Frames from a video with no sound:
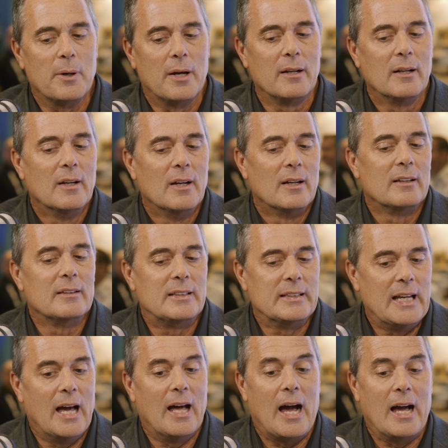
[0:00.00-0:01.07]
But yeah,
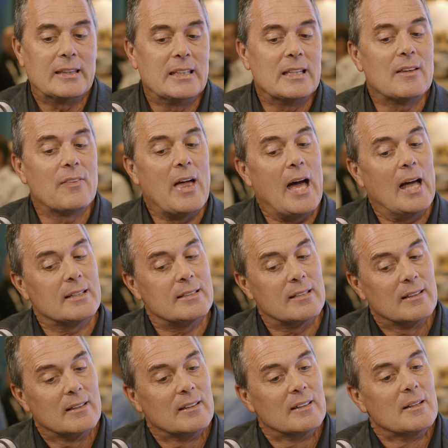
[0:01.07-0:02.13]
yeah I think that
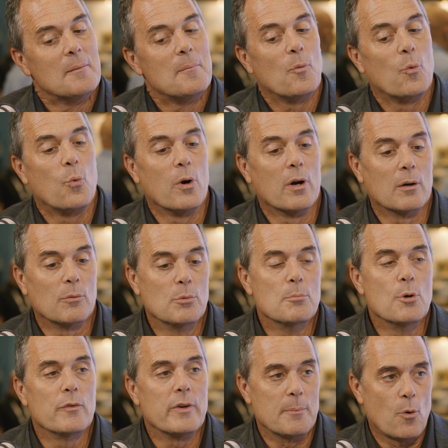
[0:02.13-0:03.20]
we're
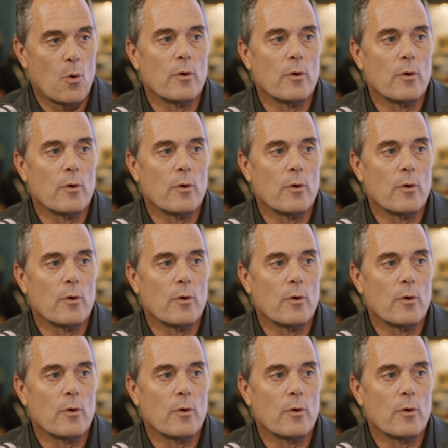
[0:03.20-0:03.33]
moving